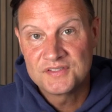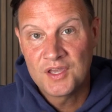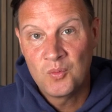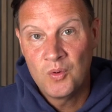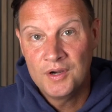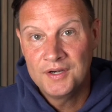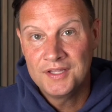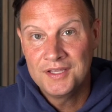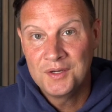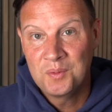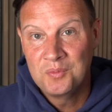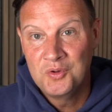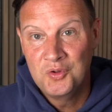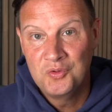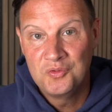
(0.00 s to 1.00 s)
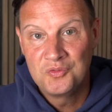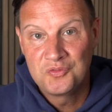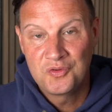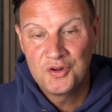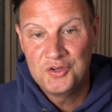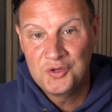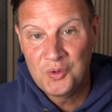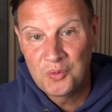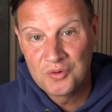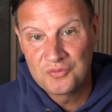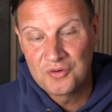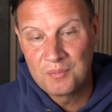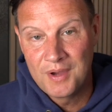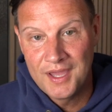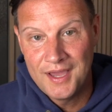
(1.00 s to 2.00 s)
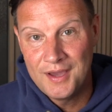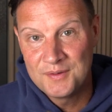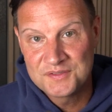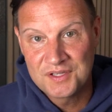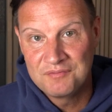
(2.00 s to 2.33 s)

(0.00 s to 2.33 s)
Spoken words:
I wanted to get a new front door for my house.